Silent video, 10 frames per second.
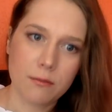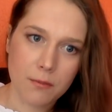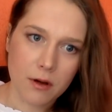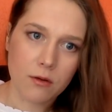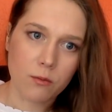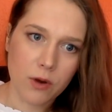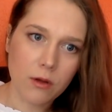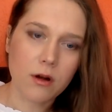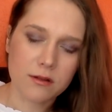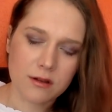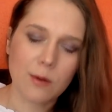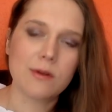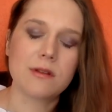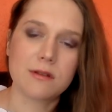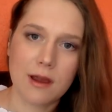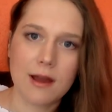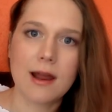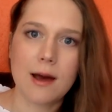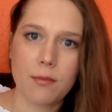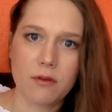but real consequences can
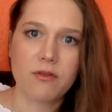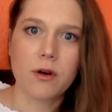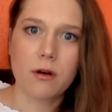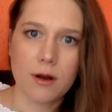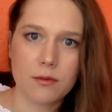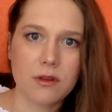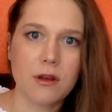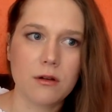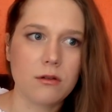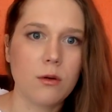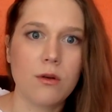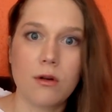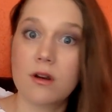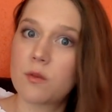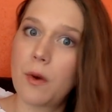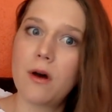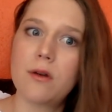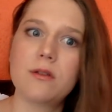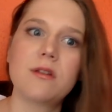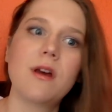happen for corrupt leaders who are
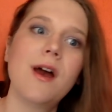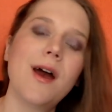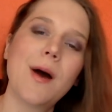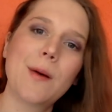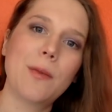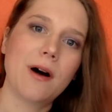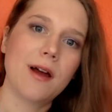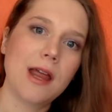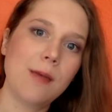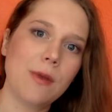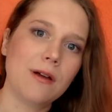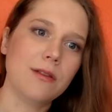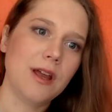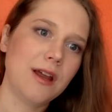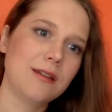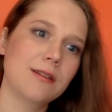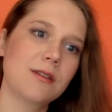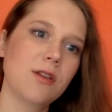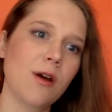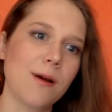exposed by email leaks.
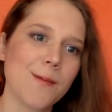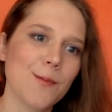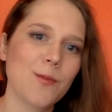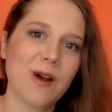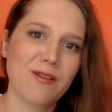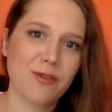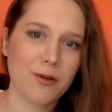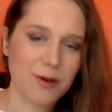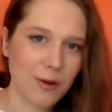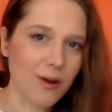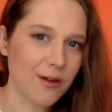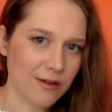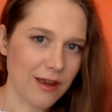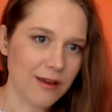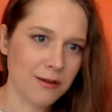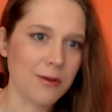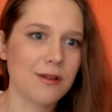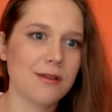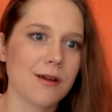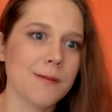So, without further ado, I'll just get into
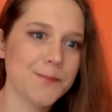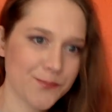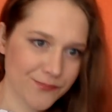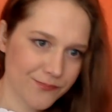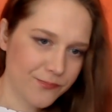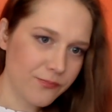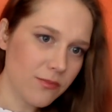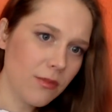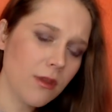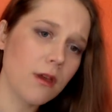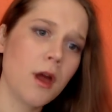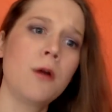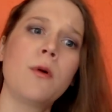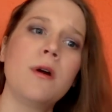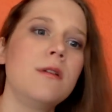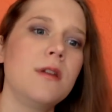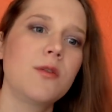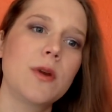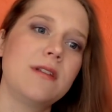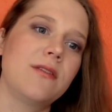it. So, I wrote in
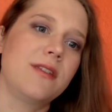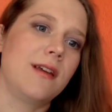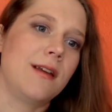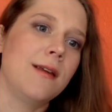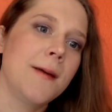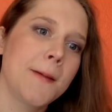2017,